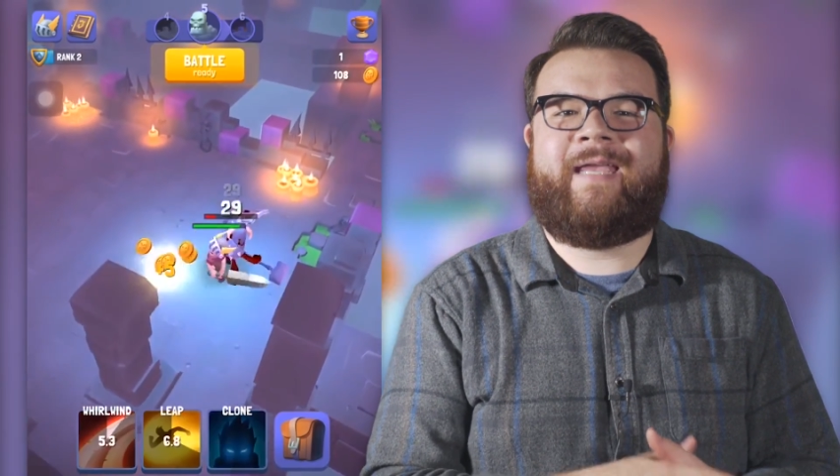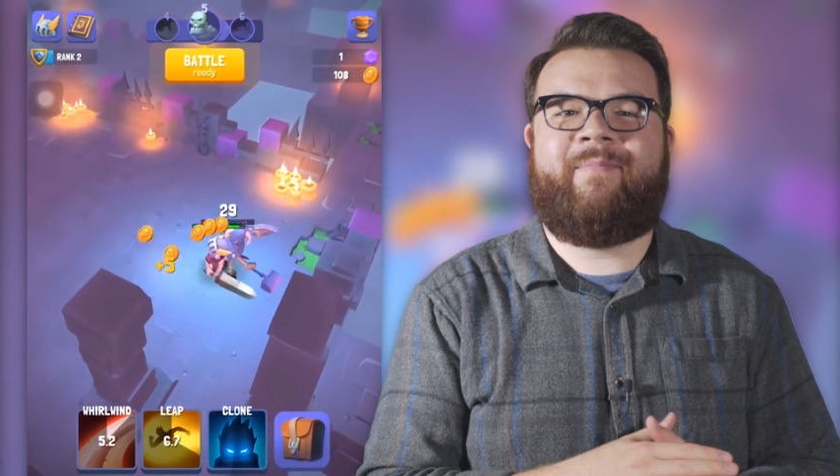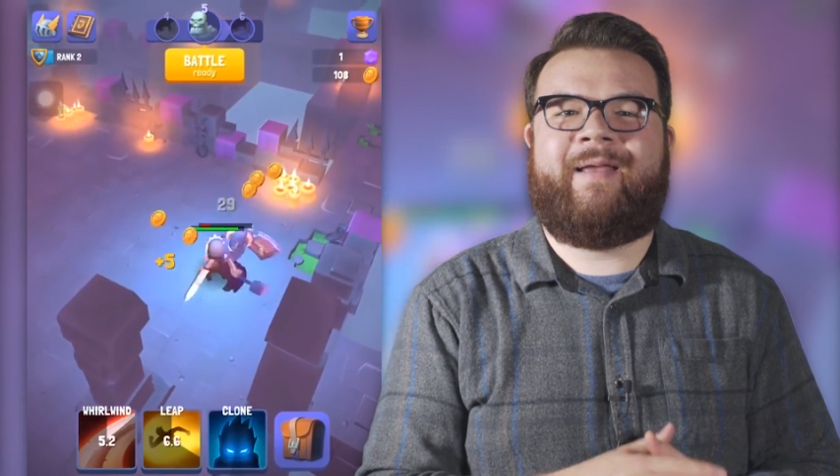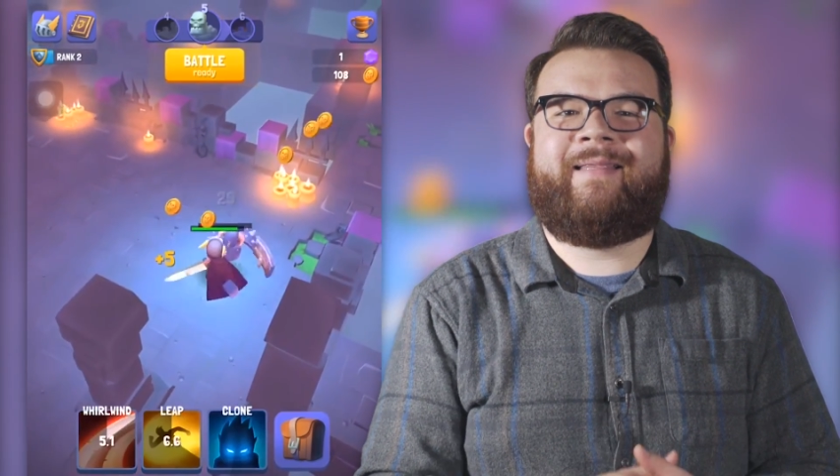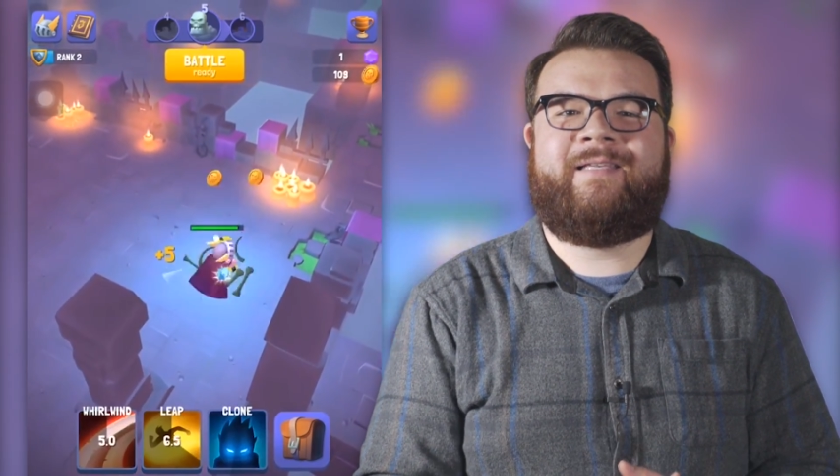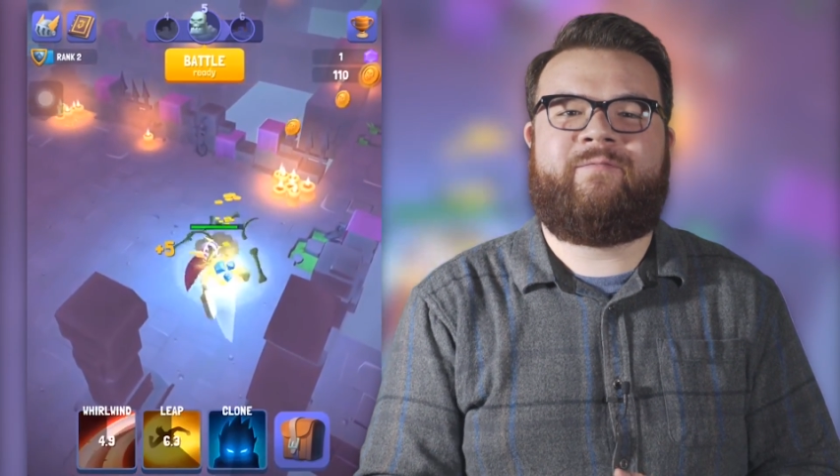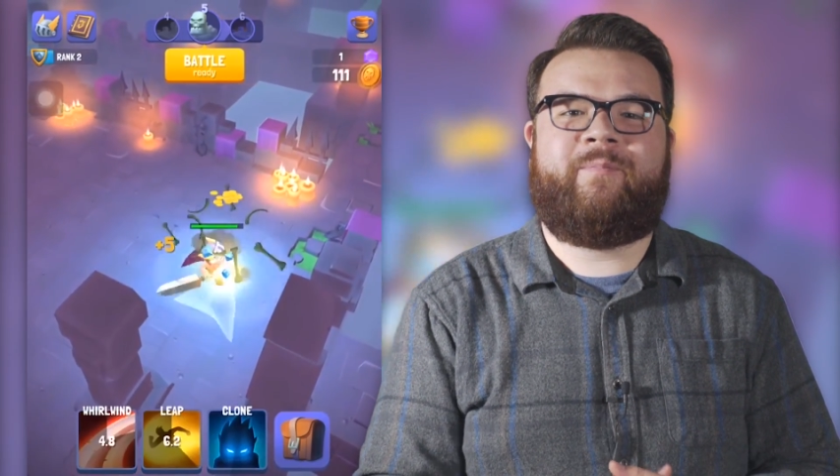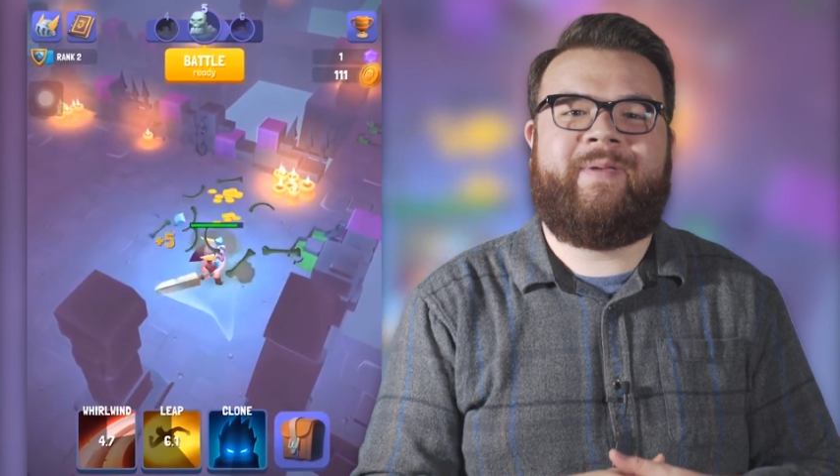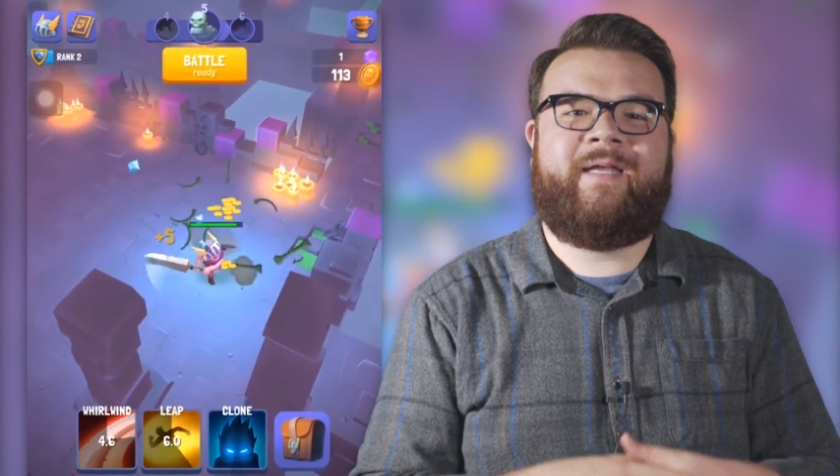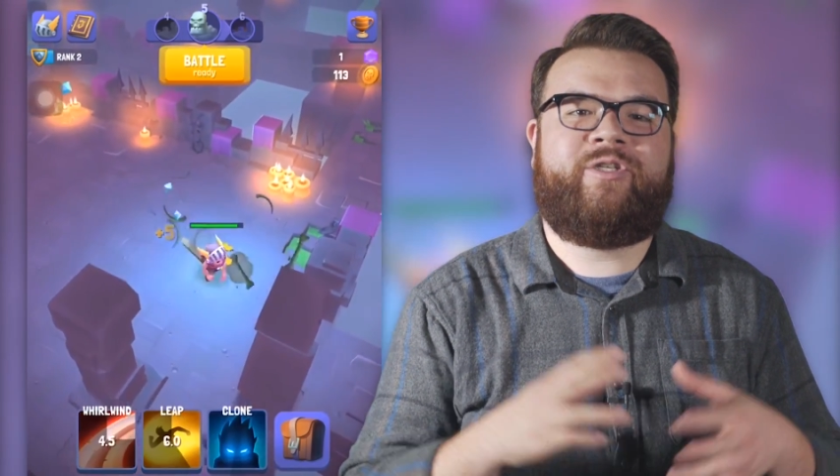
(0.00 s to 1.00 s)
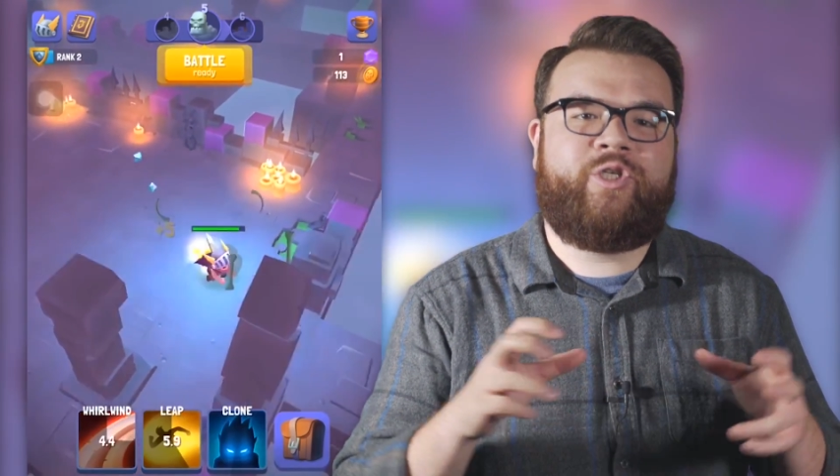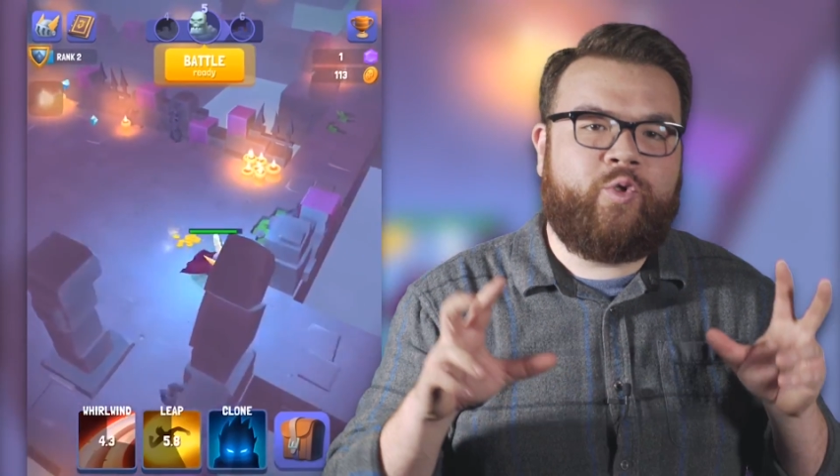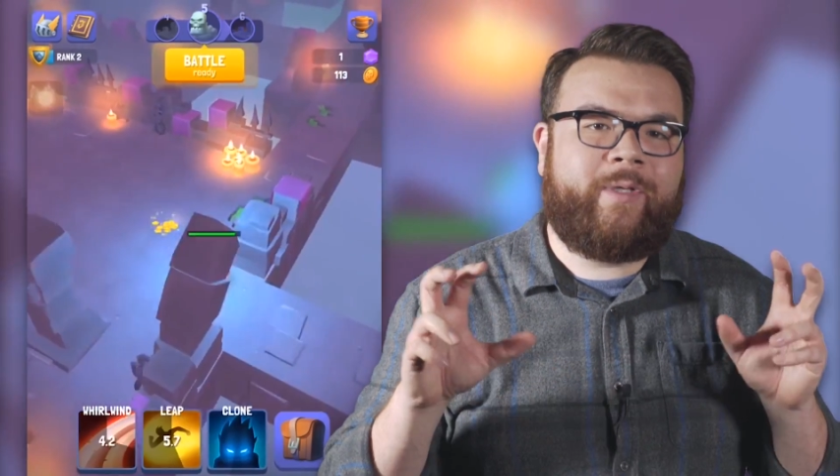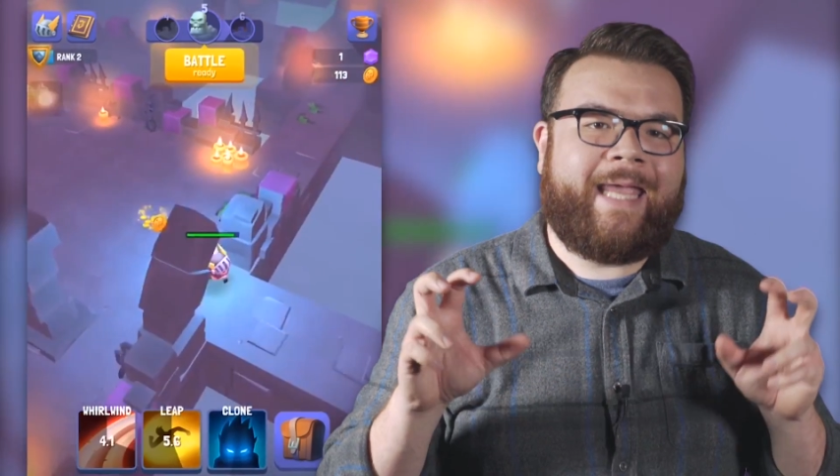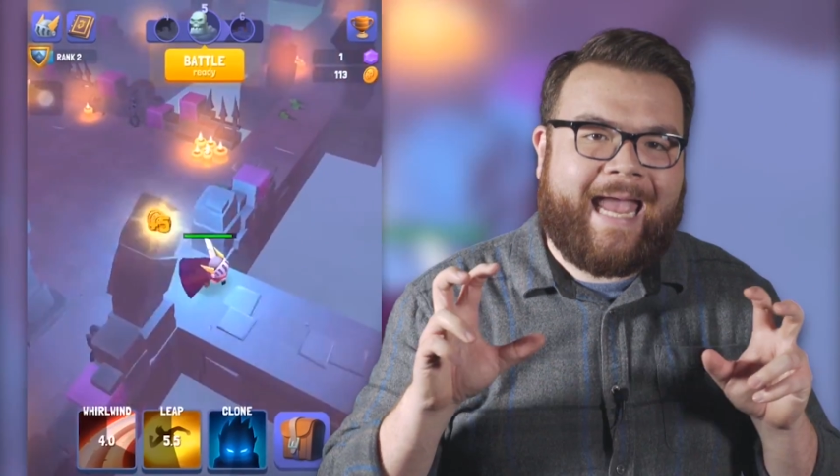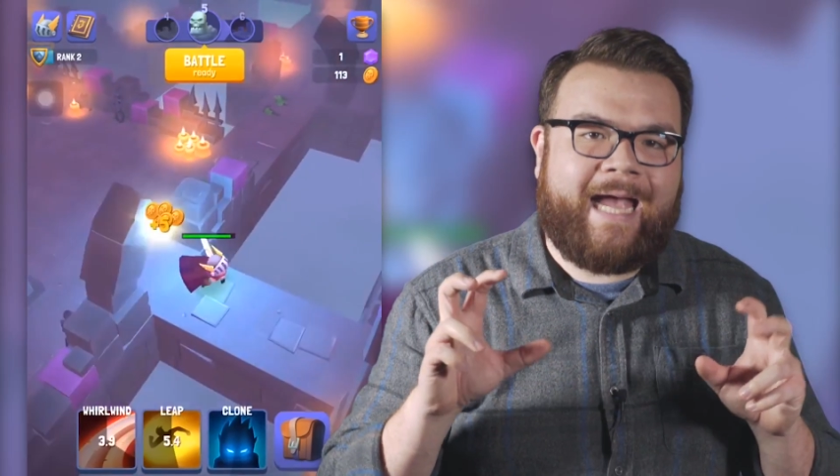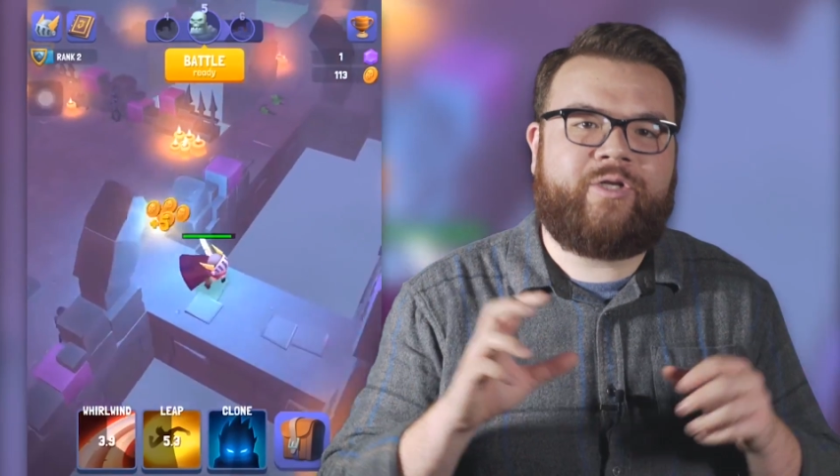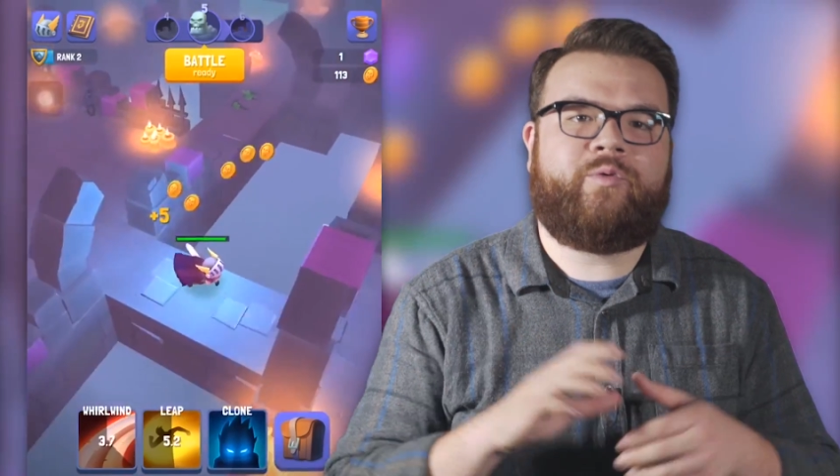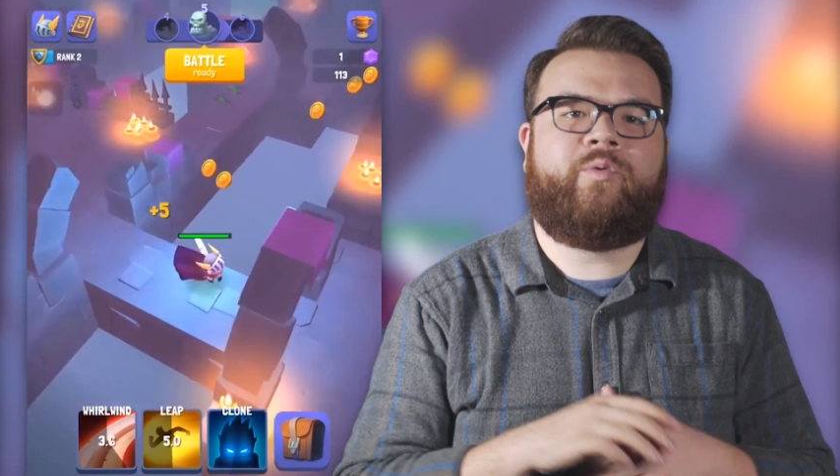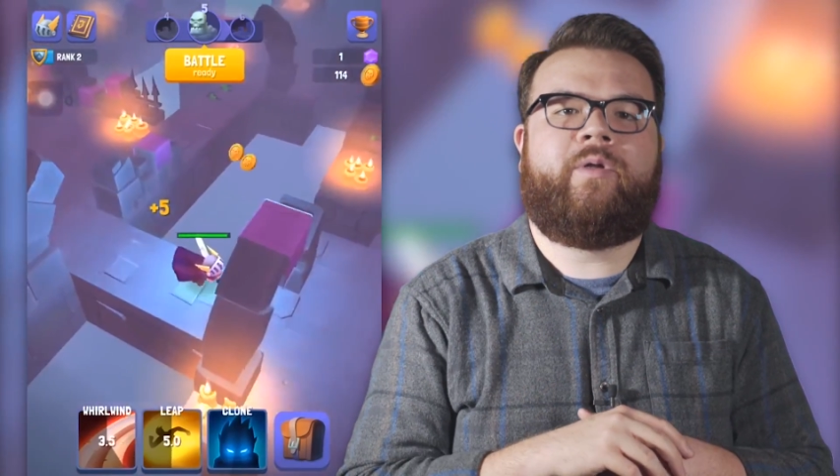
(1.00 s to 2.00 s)
a game like this for being too
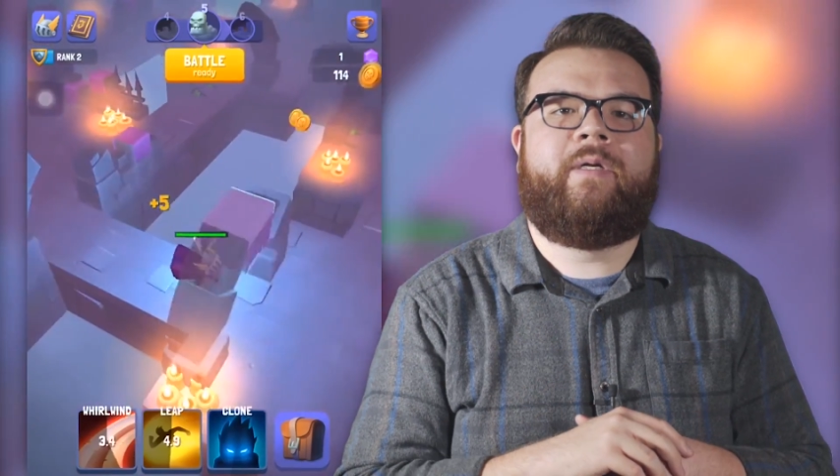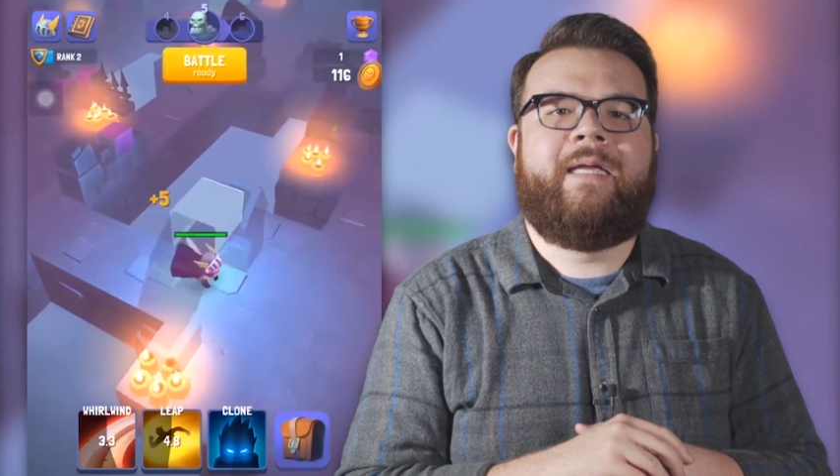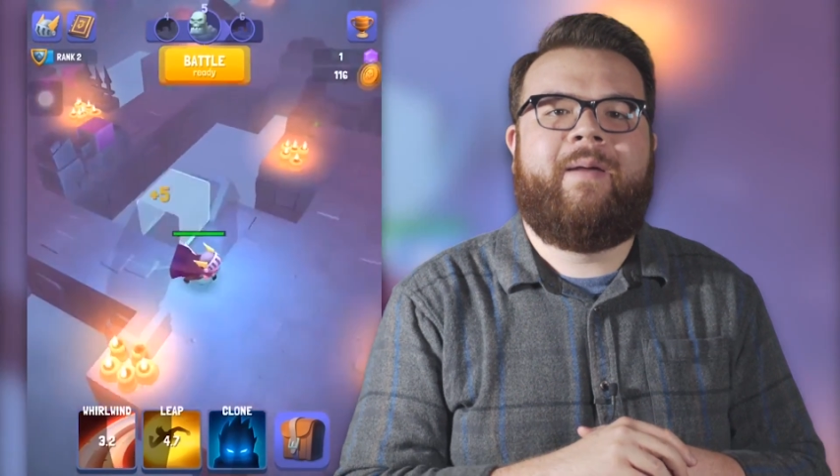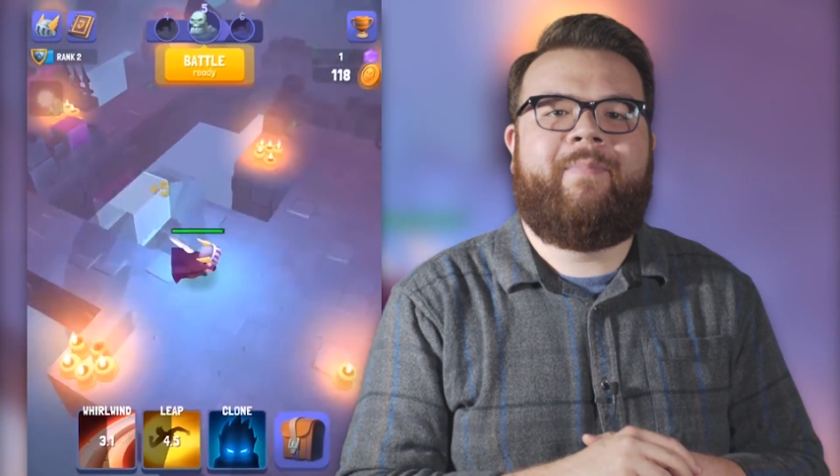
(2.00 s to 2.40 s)
casual,